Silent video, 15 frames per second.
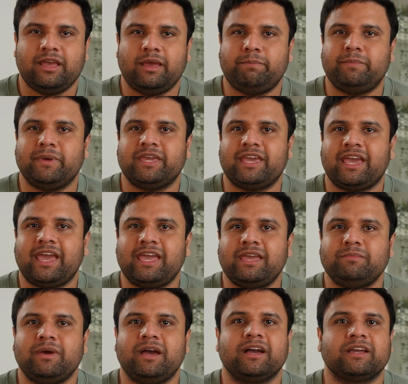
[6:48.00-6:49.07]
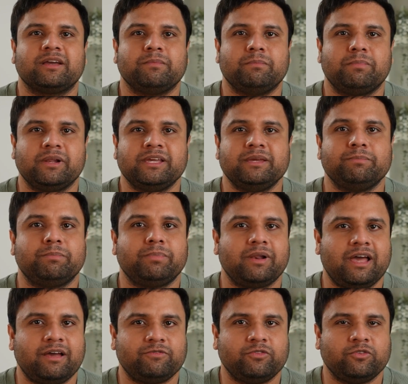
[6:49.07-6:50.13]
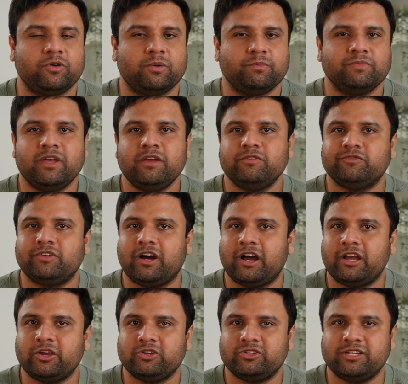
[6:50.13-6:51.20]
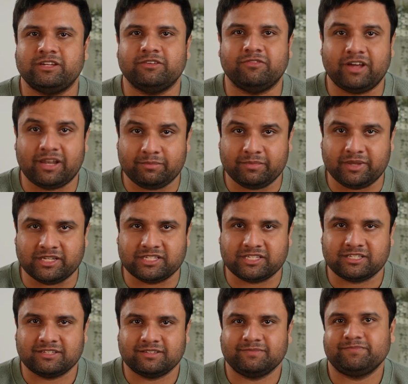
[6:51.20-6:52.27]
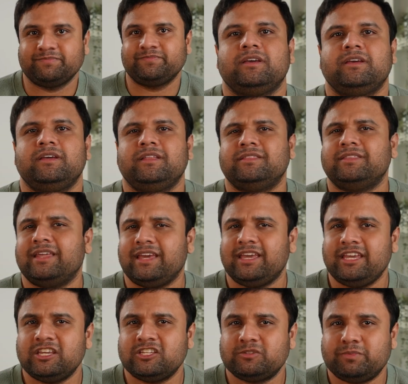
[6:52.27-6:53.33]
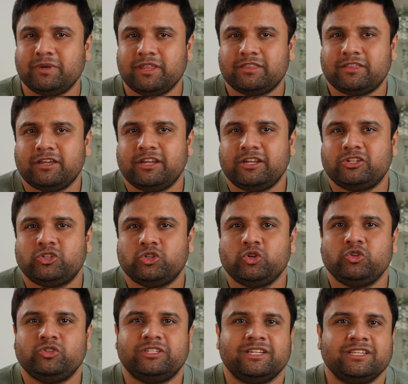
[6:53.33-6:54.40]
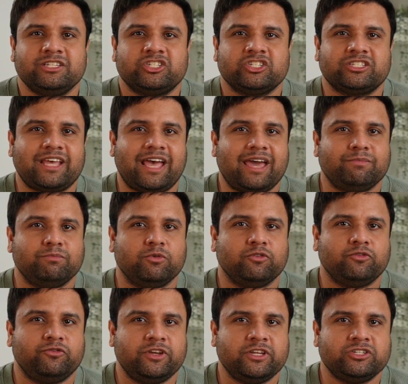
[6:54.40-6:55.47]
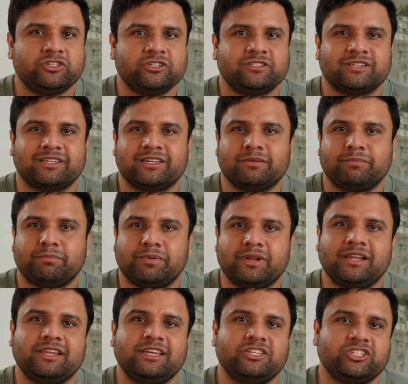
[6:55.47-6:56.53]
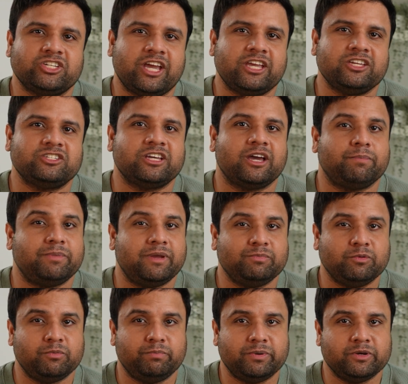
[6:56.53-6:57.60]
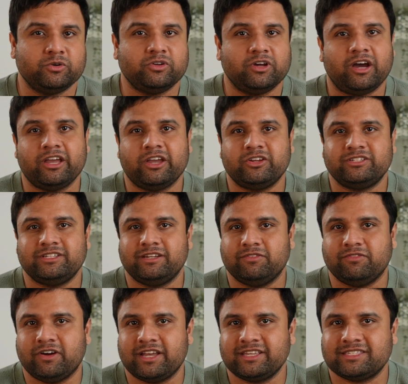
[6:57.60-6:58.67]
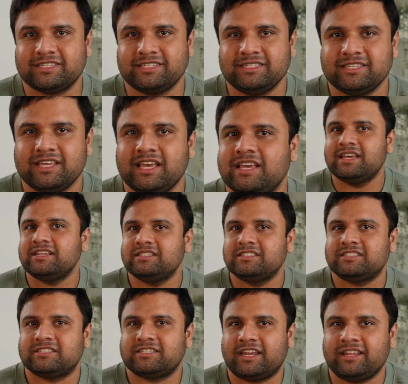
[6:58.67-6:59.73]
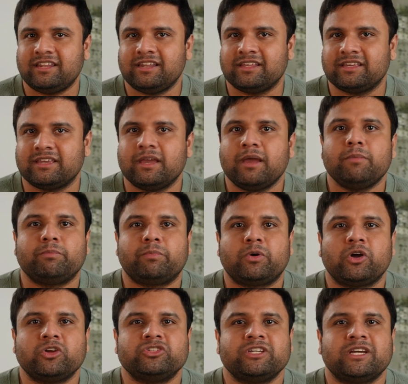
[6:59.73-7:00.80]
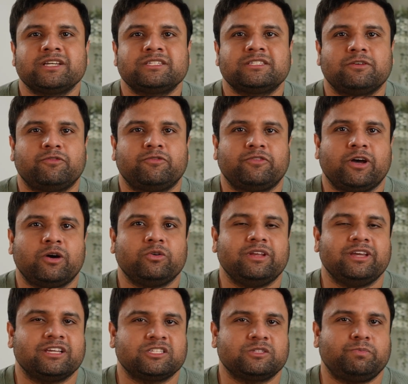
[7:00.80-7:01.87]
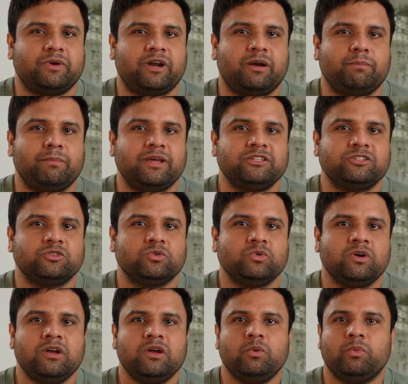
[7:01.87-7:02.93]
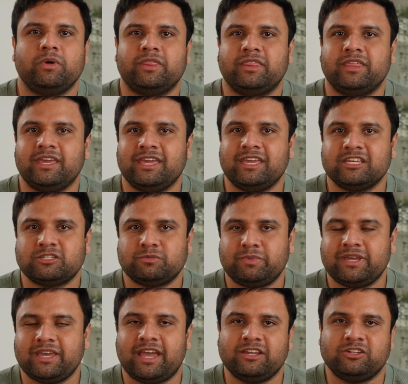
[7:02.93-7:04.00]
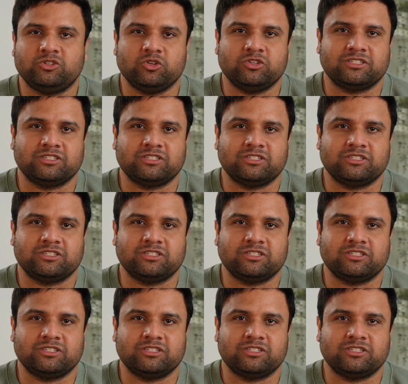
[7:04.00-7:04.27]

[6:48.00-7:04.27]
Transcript: it became a complete platform for IoT development. The E S P thirty-two didn't just add more features, it completely changed how people build IoT devices. Suddenly, projects that felt experimental with the E S P eighty-two